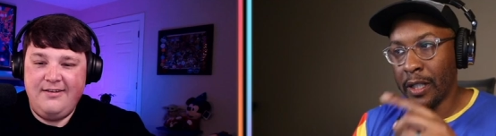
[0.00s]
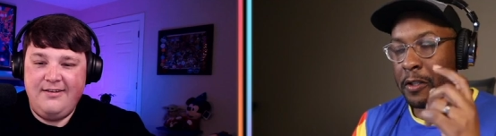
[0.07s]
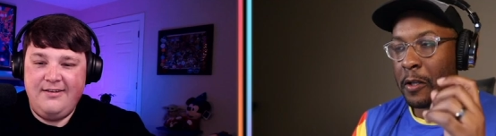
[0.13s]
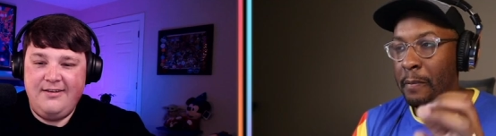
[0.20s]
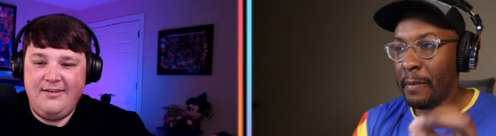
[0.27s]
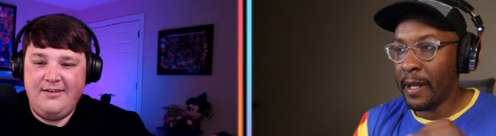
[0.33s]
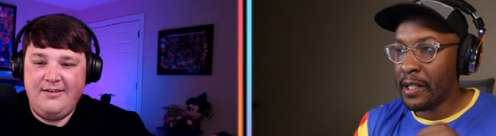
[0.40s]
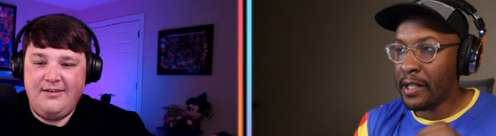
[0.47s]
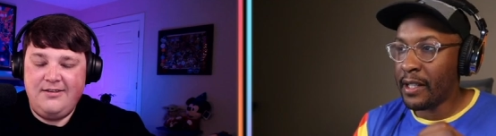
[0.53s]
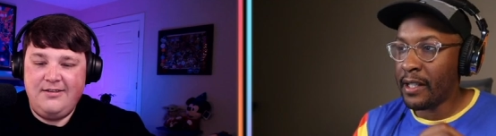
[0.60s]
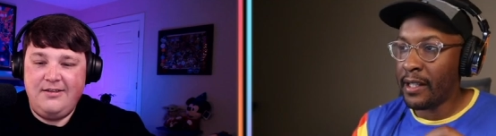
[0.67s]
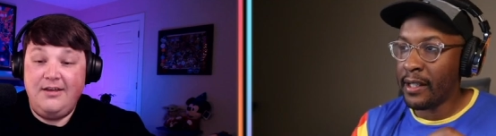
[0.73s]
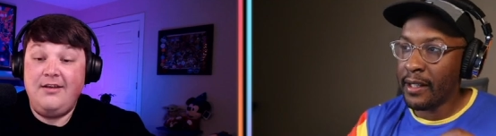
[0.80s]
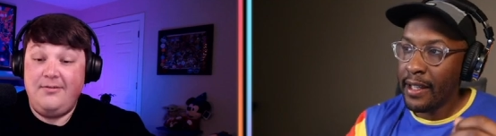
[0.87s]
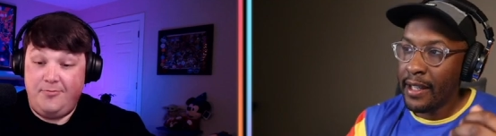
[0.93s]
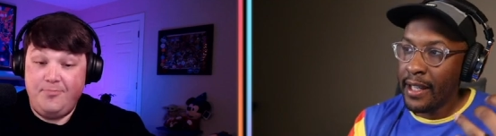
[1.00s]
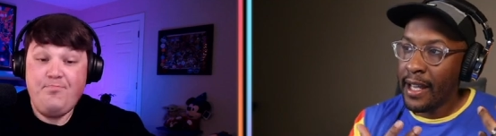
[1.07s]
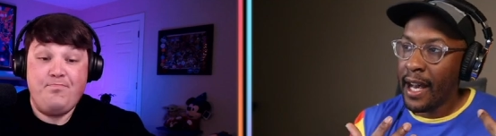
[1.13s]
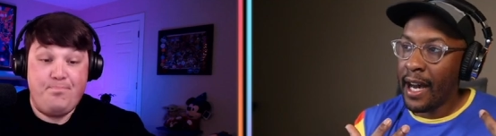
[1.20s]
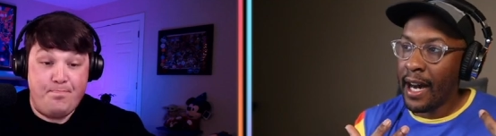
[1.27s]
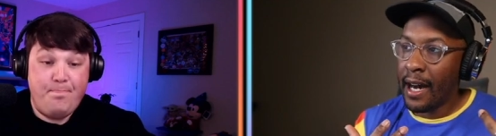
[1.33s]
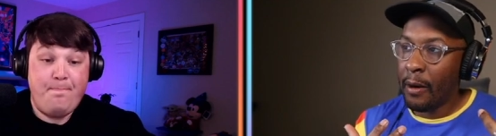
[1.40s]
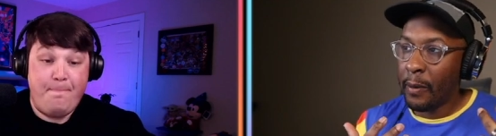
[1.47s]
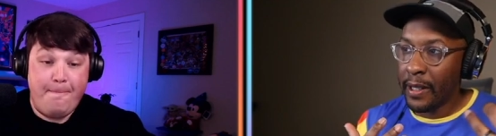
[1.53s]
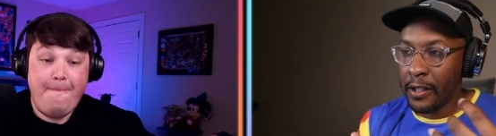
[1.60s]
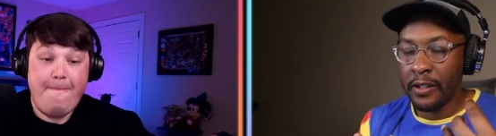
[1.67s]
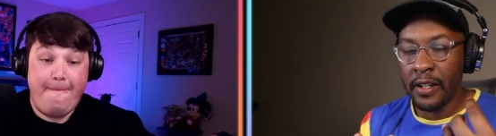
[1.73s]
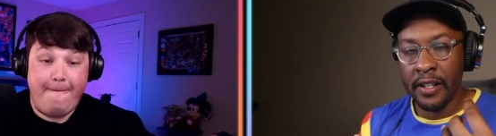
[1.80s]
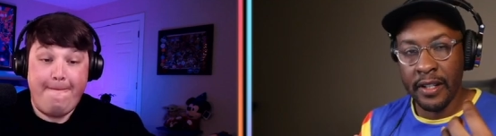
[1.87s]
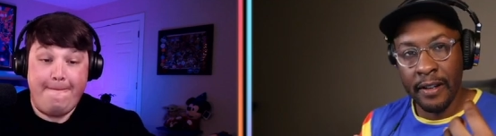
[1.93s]
Speaker 1: because you had mentioned uh, when
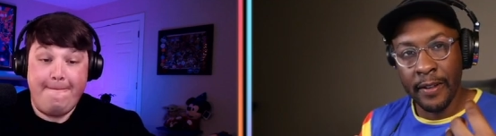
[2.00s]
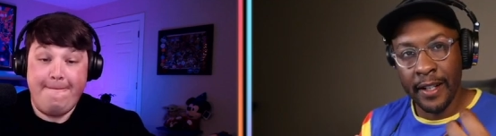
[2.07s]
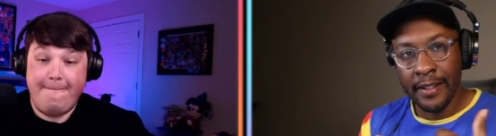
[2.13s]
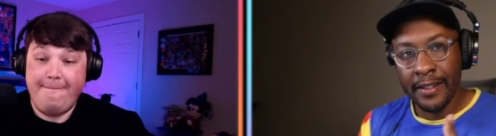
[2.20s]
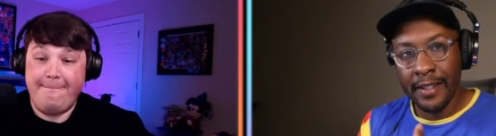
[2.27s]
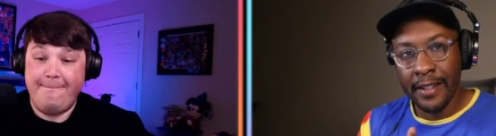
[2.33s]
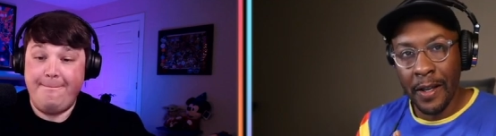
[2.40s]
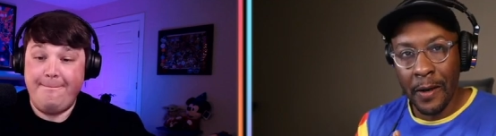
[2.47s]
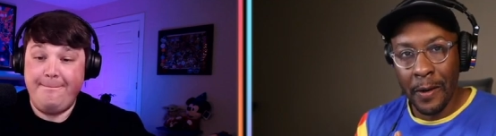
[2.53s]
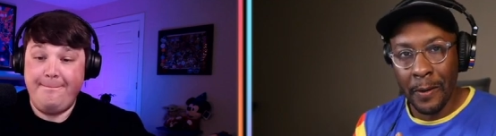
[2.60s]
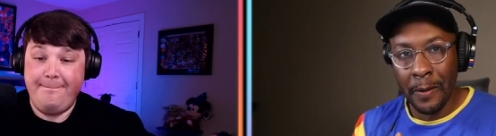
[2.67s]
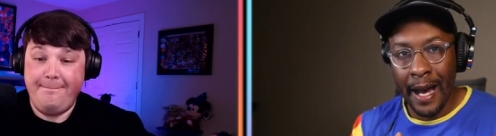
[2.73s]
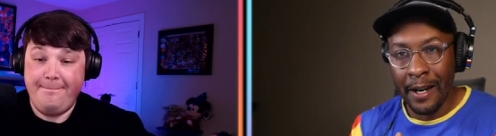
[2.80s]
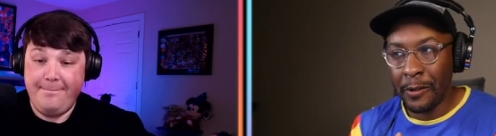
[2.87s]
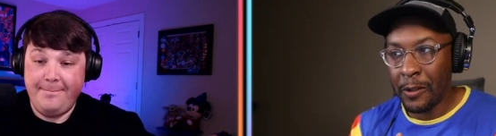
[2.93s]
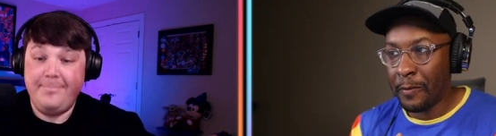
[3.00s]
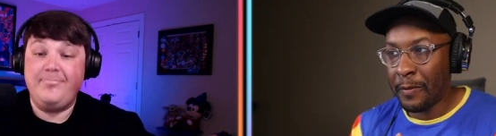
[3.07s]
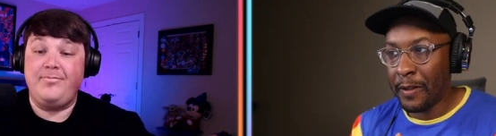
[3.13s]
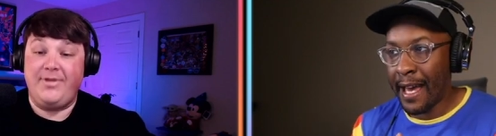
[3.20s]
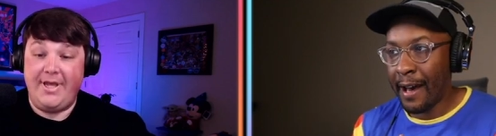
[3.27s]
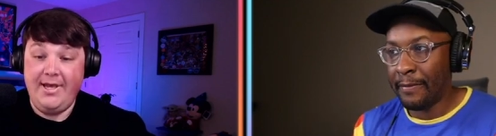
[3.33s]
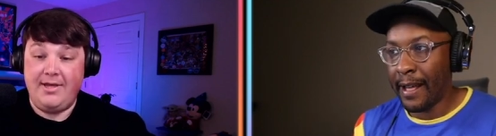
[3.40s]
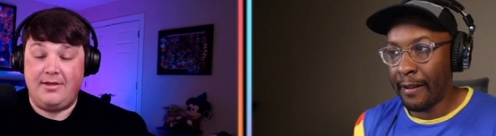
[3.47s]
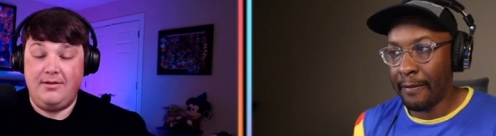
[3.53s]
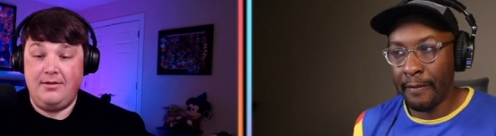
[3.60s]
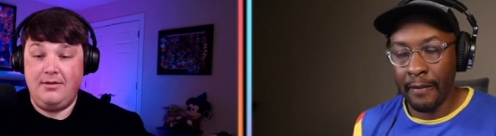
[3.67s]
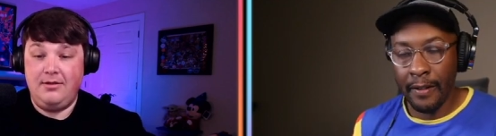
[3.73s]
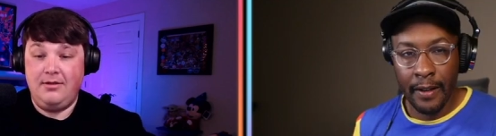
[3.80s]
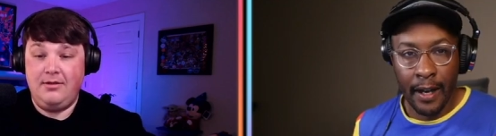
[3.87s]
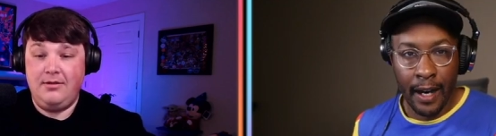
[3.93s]
there's a difference. So I don't know if you have yeah.
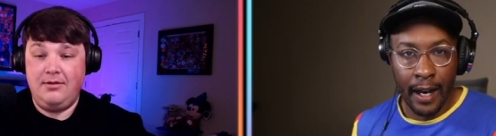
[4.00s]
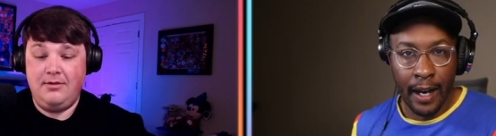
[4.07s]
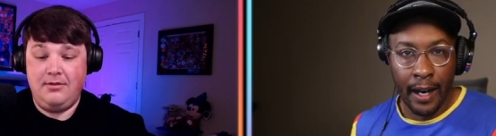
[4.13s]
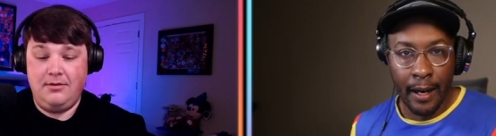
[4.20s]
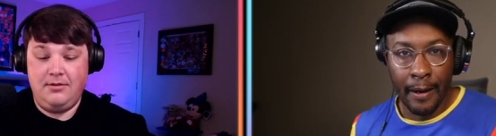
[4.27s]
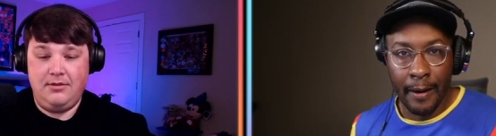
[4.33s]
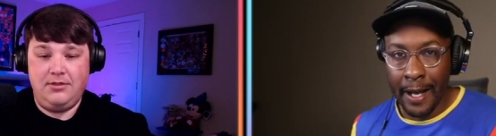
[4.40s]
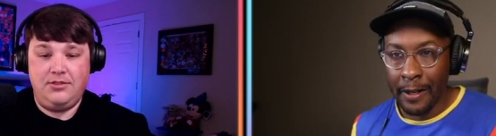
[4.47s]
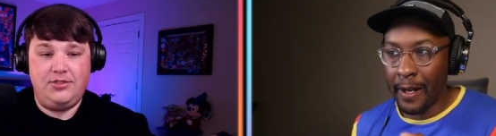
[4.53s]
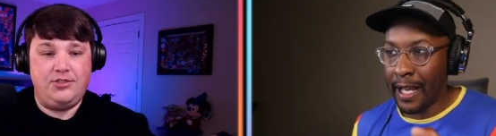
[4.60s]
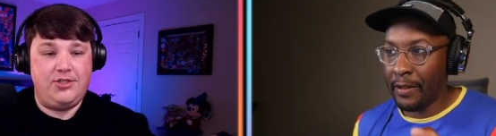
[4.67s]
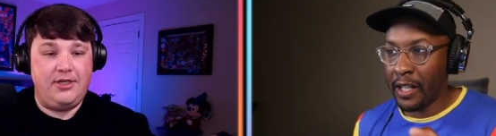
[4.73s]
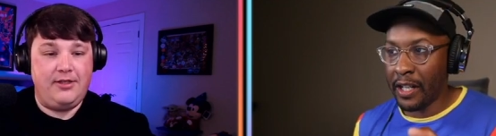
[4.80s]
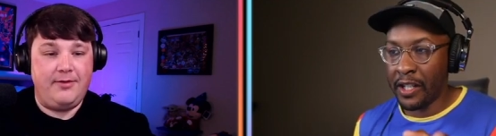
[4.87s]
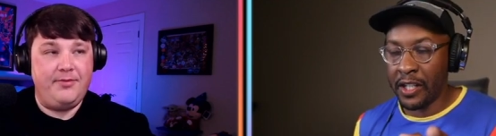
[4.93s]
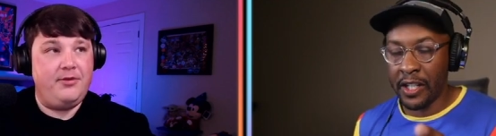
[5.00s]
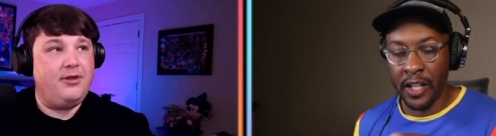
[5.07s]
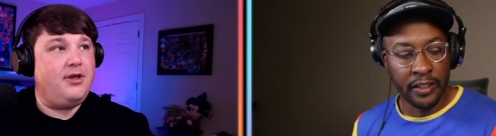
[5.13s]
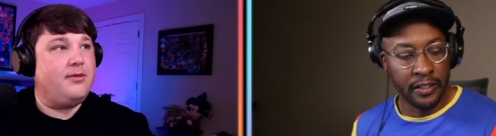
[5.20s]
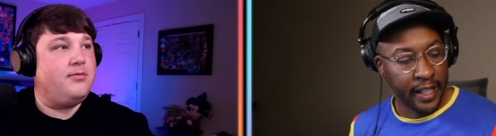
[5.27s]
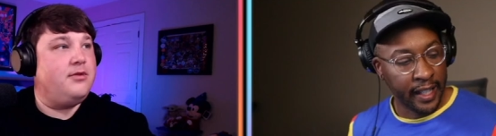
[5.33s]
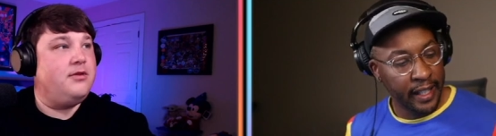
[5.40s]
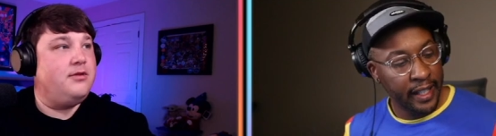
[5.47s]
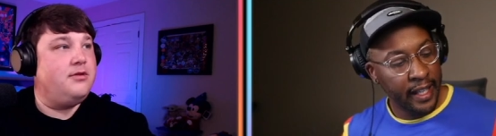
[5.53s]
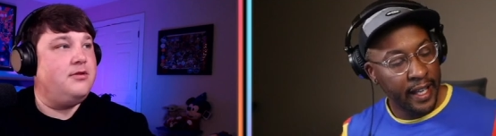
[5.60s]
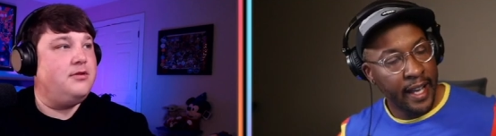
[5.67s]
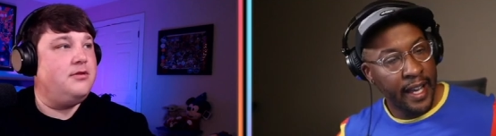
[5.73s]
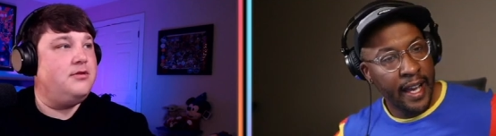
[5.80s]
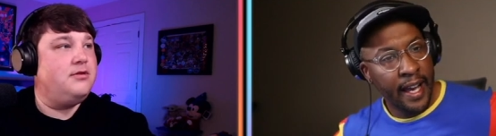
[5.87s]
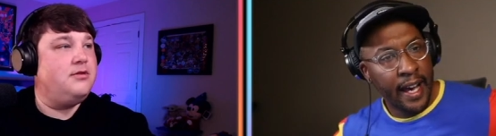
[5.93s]
that. Uh, I know I gave you the share link,
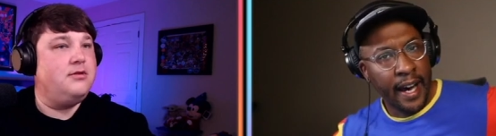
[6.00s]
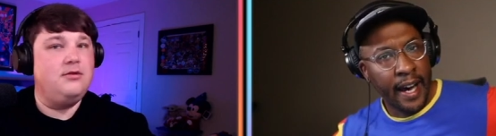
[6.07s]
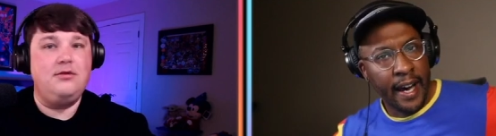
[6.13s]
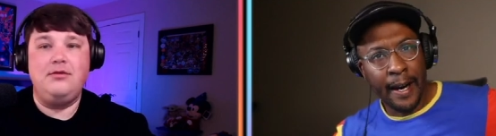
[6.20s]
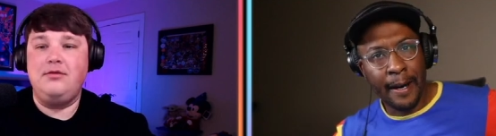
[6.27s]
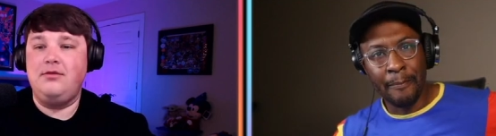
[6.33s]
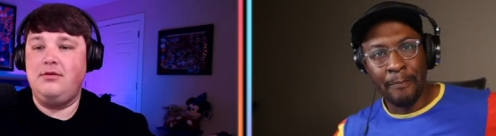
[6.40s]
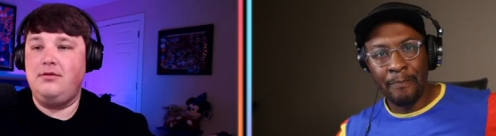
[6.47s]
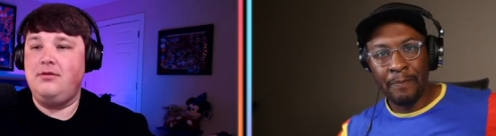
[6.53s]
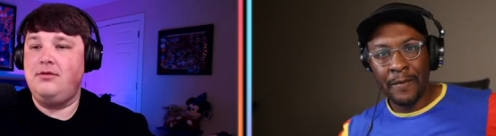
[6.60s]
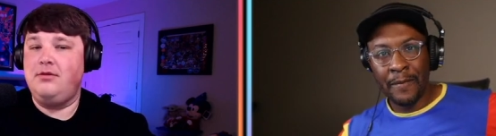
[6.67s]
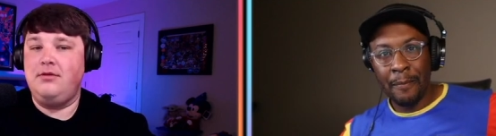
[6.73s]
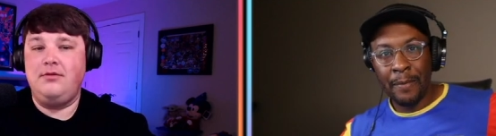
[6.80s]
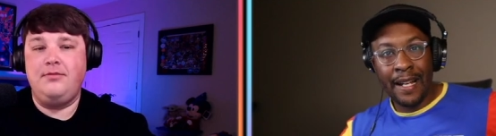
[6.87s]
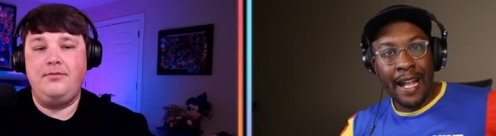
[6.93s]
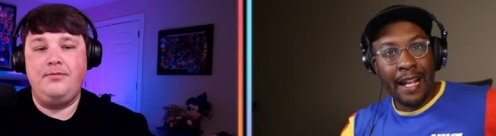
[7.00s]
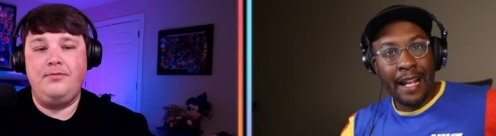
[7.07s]
Um, but I'd